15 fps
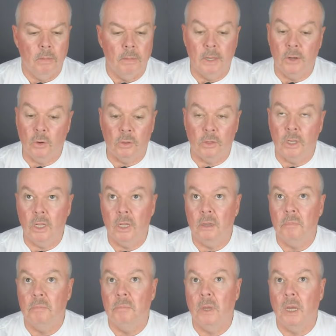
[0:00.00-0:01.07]
they're not dear.
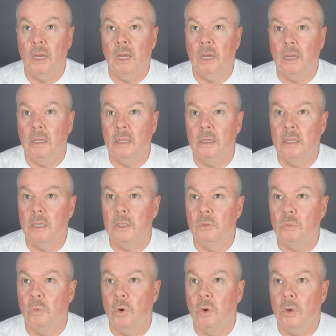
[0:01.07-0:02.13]
Uh,
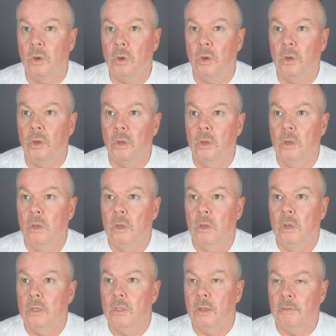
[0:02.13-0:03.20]
these were
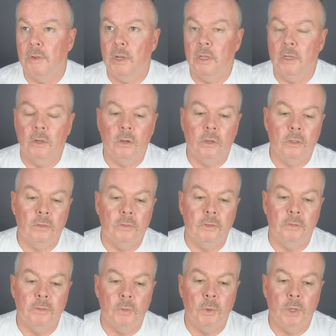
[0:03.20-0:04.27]
seventeen dollars
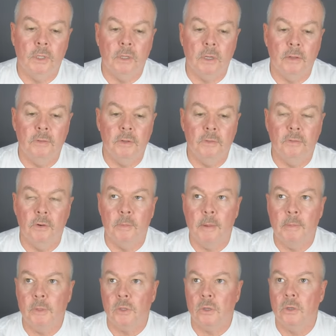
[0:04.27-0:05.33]
fifty-one delivered from
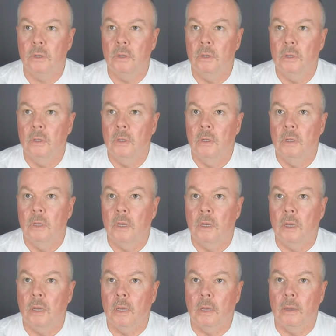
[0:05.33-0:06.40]
Amazon.
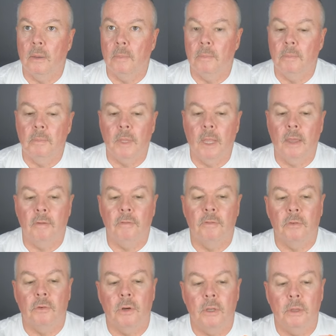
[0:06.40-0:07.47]
Um, they have
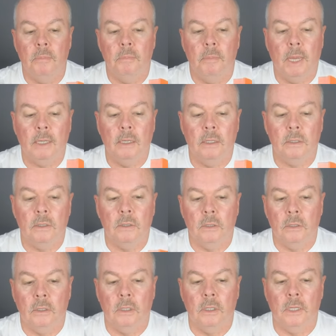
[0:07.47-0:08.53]
three magnets
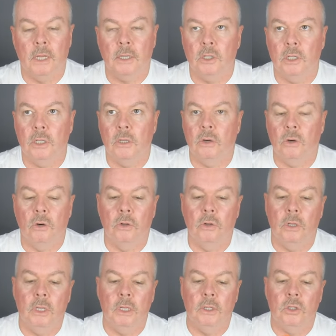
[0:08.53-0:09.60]
attaching
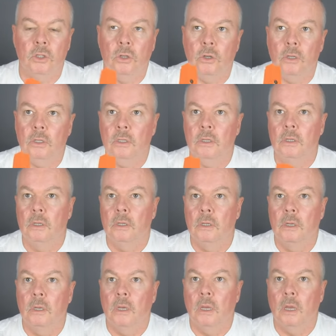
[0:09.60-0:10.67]
on each side,
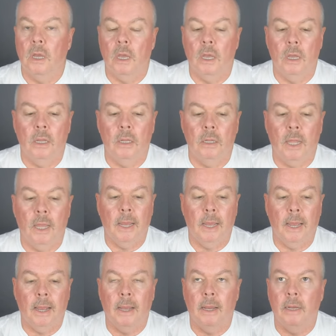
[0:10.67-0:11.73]
and
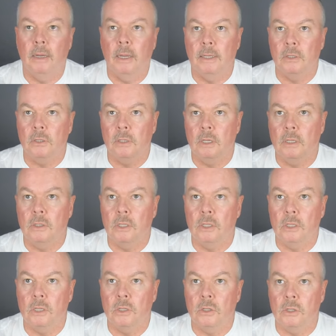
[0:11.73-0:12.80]
are, as I said,
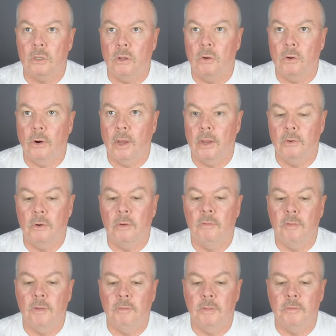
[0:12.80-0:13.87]
six inches long or one hundred
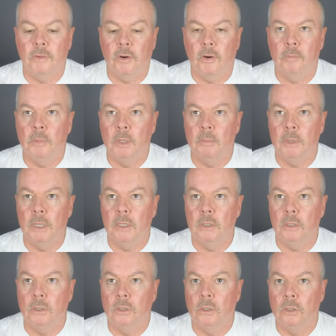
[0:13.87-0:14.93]
fifty-five
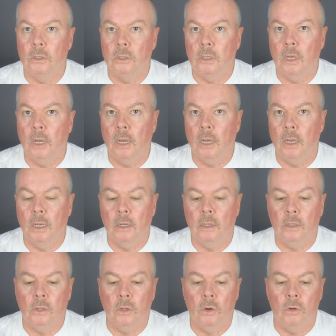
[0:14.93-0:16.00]
millimeters uh,
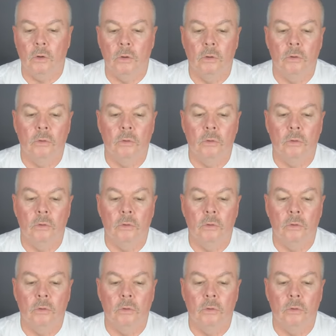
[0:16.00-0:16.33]
long.